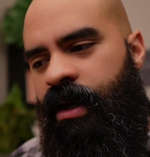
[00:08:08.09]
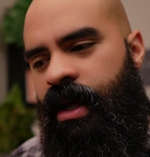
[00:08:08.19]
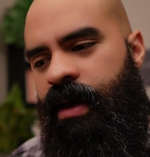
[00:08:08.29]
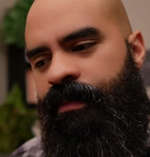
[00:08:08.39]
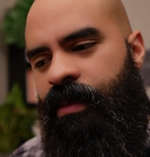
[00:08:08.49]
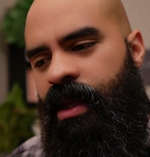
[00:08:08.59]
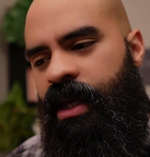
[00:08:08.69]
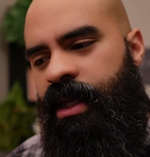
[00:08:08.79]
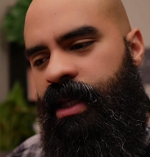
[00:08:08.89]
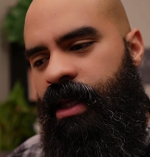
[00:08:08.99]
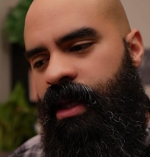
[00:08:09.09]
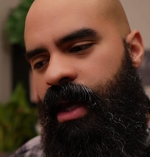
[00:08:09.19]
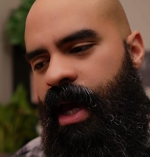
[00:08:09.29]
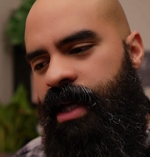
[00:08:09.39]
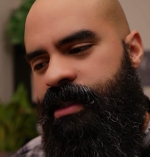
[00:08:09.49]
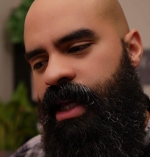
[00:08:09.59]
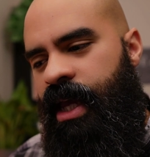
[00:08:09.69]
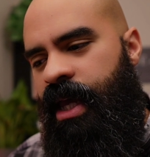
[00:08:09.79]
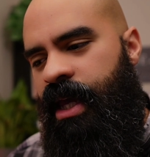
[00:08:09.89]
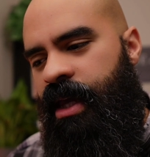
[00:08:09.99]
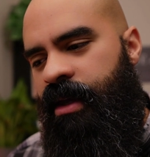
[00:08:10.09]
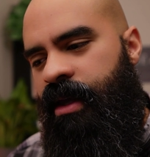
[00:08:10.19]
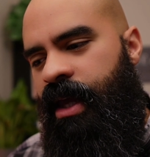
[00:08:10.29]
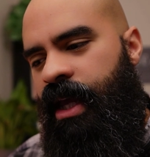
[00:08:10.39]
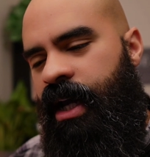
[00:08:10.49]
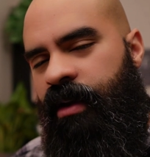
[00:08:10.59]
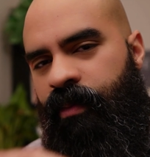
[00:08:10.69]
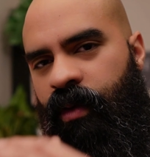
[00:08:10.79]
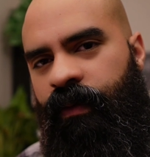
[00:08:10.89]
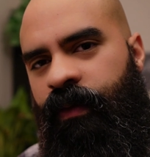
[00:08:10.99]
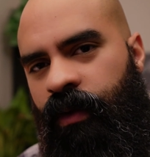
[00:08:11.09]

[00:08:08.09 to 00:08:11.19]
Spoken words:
he has a kind of portfolio.